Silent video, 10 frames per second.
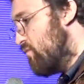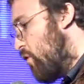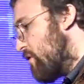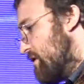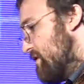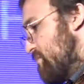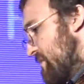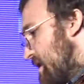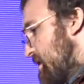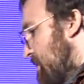important to
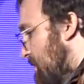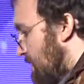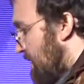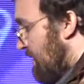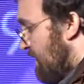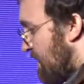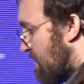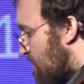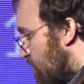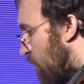me
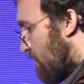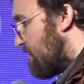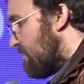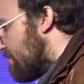it's important to